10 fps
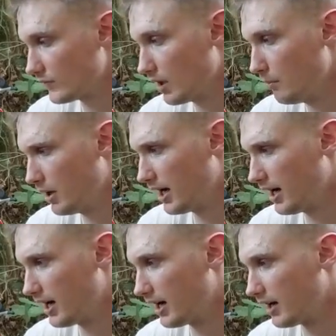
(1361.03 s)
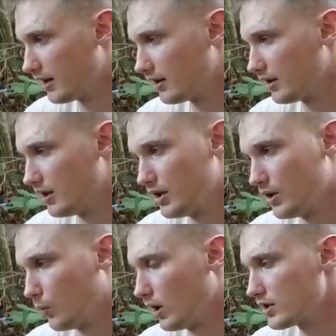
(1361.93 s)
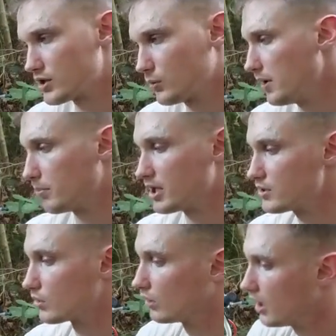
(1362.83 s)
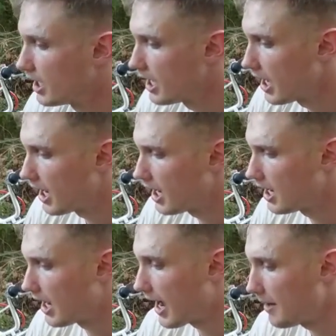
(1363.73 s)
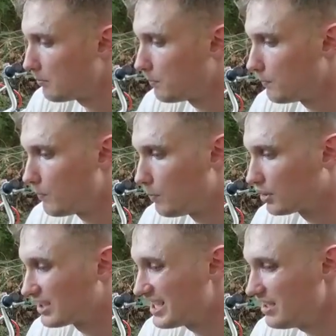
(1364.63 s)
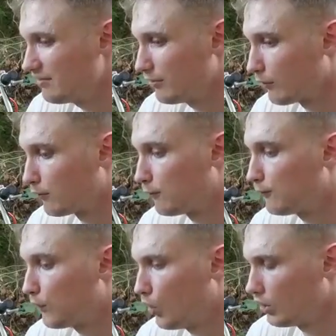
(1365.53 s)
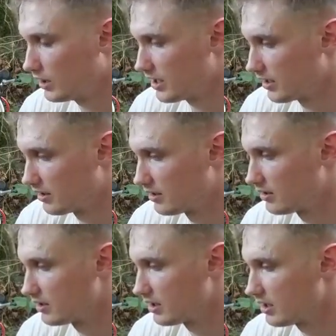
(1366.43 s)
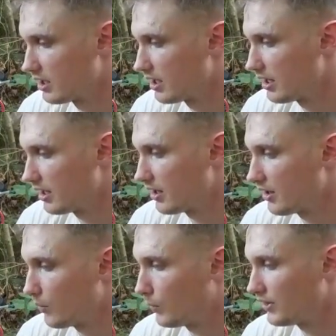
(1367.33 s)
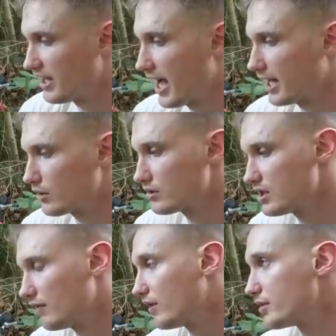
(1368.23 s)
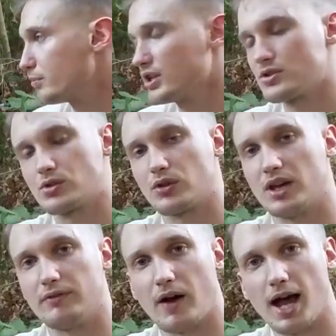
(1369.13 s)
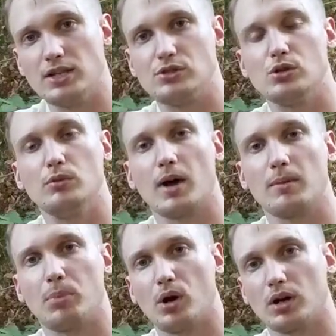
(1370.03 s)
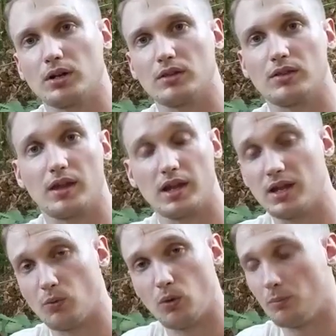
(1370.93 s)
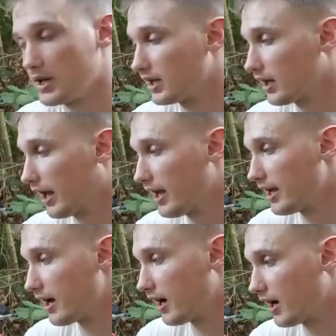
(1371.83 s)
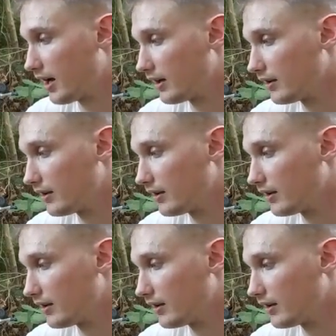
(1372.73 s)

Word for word: But uh, what a sweet pistol. Uh, I believe fully with the accuracy of this pistol that if I do my part, that it will make a, uh,